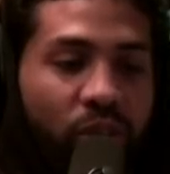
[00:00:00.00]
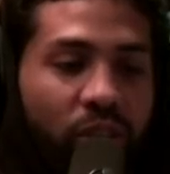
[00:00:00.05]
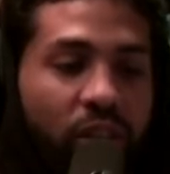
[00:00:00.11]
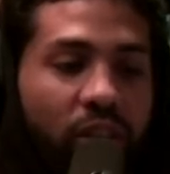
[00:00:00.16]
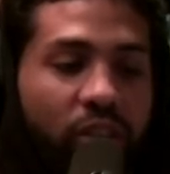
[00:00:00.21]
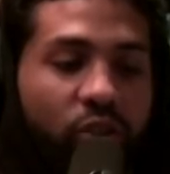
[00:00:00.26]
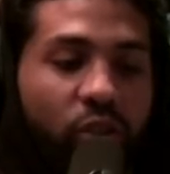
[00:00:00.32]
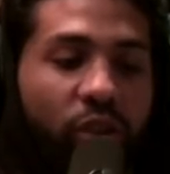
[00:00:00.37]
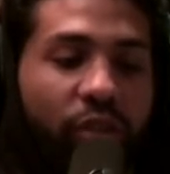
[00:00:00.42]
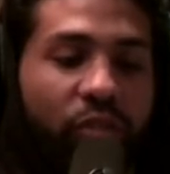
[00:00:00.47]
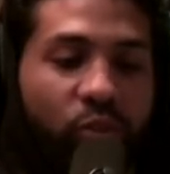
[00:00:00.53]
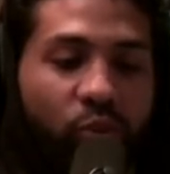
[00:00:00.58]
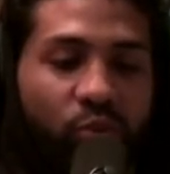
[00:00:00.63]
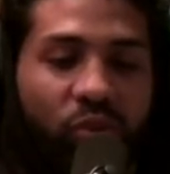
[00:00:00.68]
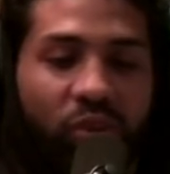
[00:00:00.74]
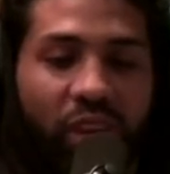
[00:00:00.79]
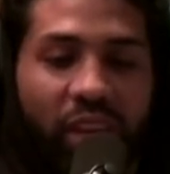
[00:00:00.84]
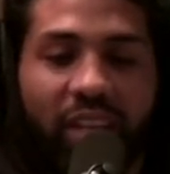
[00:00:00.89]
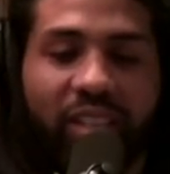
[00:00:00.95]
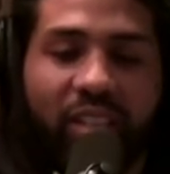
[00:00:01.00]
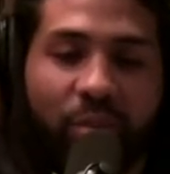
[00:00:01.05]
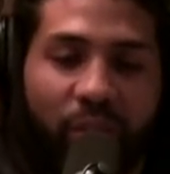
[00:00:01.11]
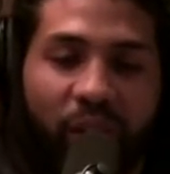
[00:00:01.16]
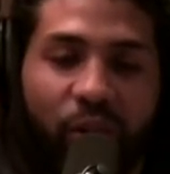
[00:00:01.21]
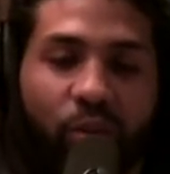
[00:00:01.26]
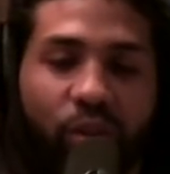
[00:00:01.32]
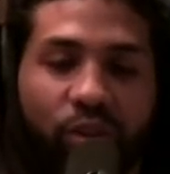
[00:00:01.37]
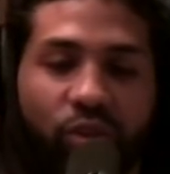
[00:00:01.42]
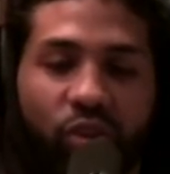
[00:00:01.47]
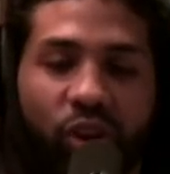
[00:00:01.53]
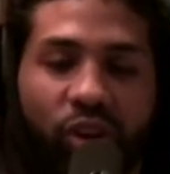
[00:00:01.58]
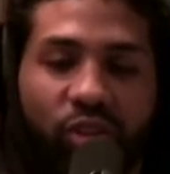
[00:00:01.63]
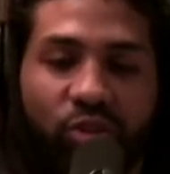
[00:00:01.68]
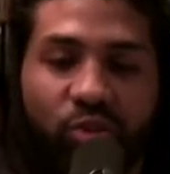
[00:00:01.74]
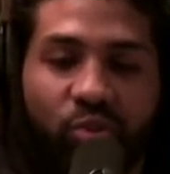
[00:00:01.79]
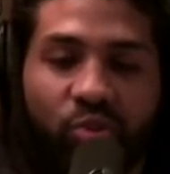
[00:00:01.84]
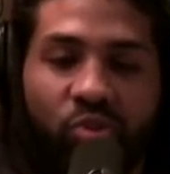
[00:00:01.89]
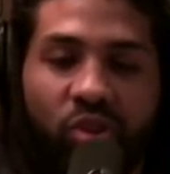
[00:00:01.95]
So if you hit somebody with a draw
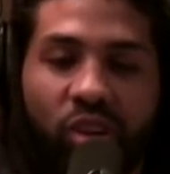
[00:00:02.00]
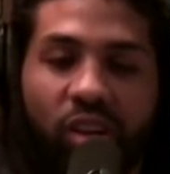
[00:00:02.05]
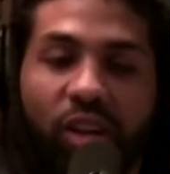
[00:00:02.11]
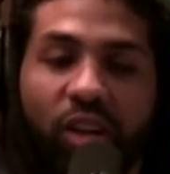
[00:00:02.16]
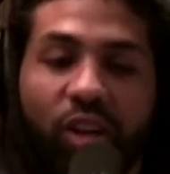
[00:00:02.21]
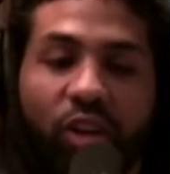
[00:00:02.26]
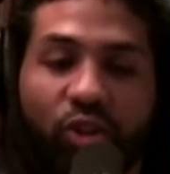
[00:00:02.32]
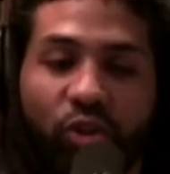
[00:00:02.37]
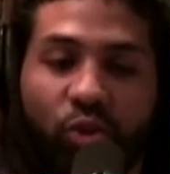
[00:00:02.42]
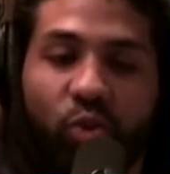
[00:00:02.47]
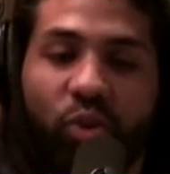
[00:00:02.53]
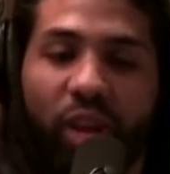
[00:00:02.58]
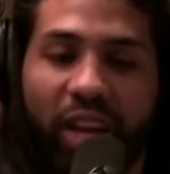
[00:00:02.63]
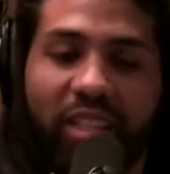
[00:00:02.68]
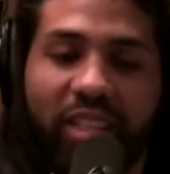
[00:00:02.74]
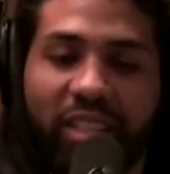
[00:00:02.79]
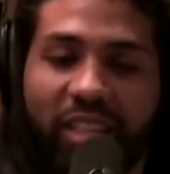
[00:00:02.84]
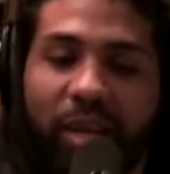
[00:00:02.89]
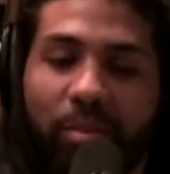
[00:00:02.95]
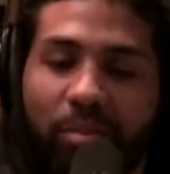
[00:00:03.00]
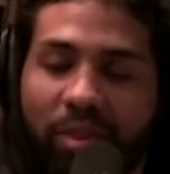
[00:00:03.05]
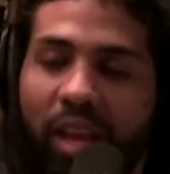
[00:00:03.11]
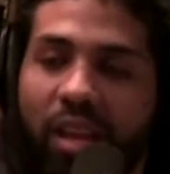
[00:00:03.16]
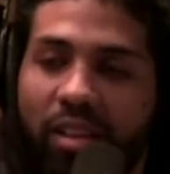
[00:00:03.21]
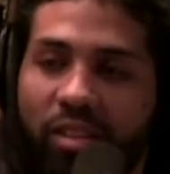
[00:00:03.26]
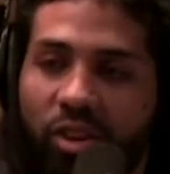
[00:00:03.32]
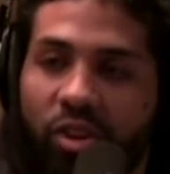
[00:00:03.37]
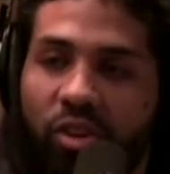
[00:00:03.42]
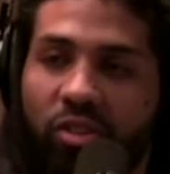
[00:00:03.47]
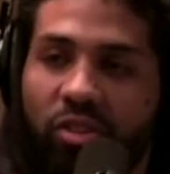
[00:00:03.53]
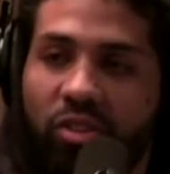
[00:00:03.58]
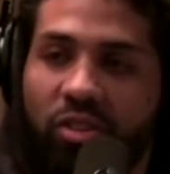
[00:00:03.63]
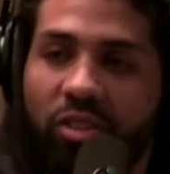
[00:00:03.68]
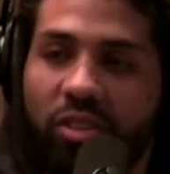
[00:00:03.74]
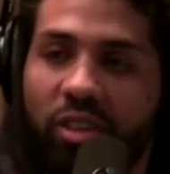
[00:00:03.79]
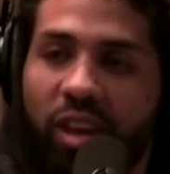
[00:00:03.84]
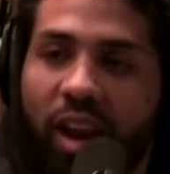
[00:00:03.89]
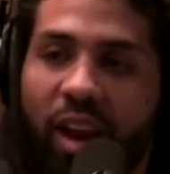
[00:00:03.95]
two, yep. do they skip that turn?
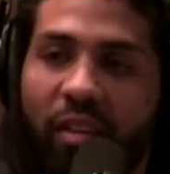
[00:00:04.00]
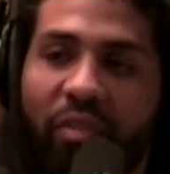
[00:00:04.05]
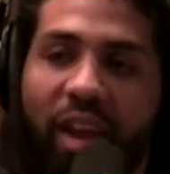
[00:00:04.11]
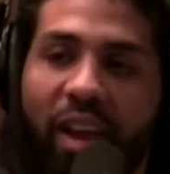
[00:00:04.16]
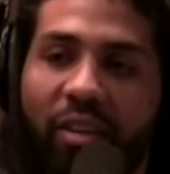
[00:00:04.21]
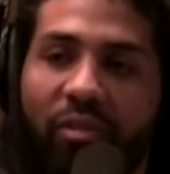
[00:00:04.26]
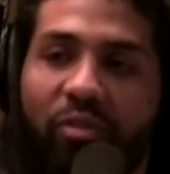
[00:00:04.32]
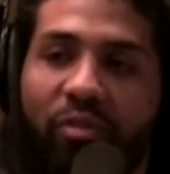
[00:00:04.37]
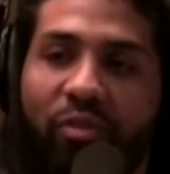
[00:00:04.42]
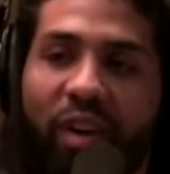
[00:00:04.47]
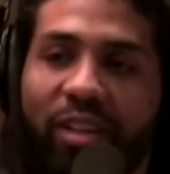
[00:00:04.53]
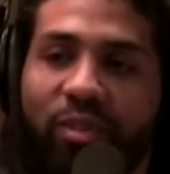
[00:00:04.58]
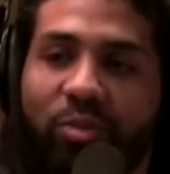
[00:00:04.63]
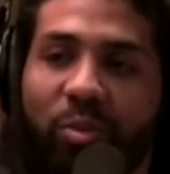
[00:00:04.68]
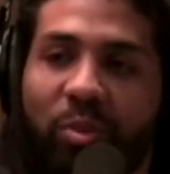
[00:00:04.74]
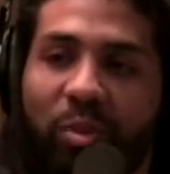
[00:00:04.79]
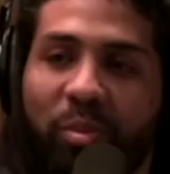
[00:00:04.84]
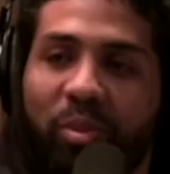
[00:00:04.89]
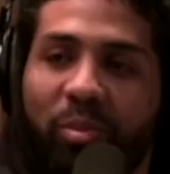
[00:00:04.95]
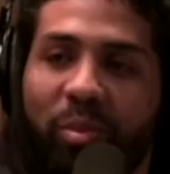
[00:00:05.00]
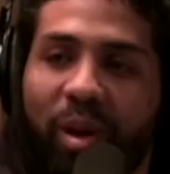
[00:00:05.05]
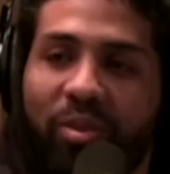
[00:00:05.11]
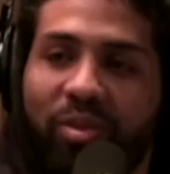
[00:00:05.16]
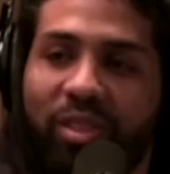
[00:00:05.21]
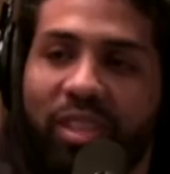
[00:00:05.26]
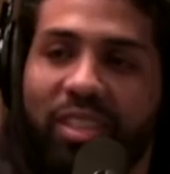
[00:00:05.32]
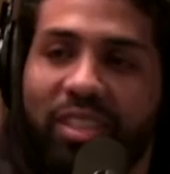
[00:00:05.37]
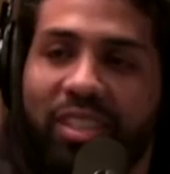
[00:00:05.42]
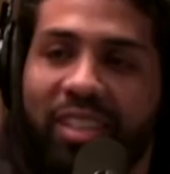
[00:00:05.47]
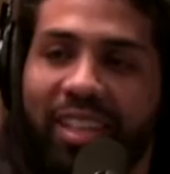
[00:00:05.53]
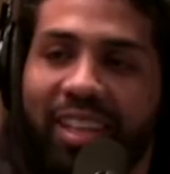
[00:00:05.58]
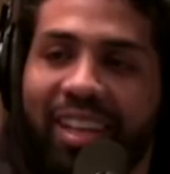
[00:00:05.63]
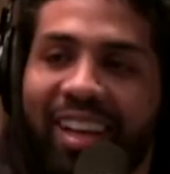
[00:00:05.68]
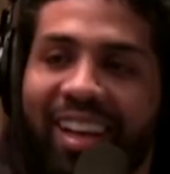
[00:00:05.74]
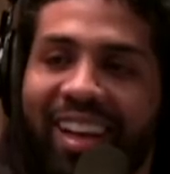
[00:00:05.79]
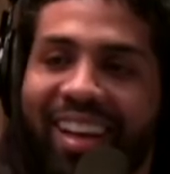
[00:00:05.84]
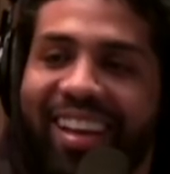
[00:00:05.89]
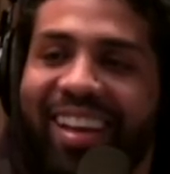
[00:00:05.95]
I've had fights with people about Man, this shit. Th that
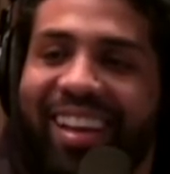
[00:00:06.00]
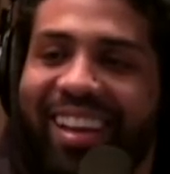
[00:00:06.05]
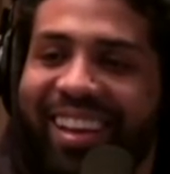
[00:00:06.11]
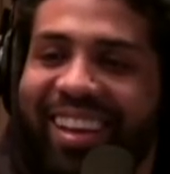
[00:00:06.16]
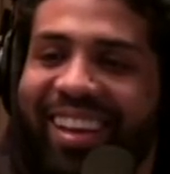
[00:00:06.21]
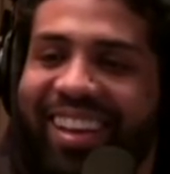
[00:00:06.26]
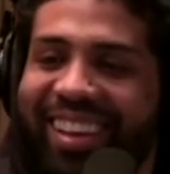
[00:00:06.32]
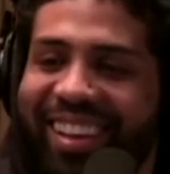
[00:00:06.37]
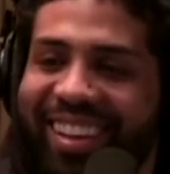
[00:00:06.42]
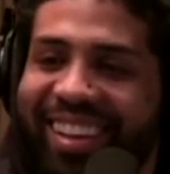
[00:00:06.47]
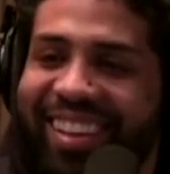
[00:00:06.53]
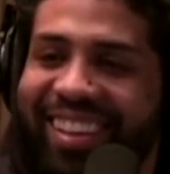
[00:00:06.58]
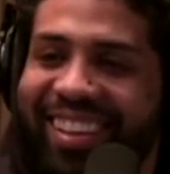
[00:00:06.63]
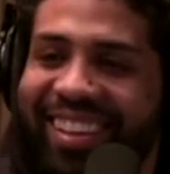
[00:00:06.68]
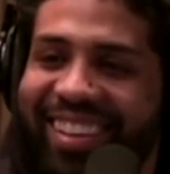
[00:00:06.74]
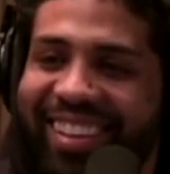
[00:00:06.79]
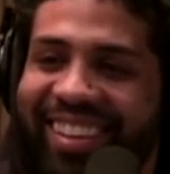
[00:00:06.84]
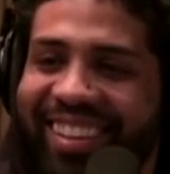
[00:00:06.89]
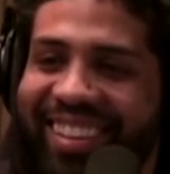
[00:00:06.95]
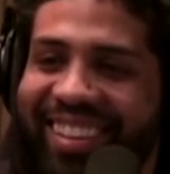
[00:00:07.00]
is like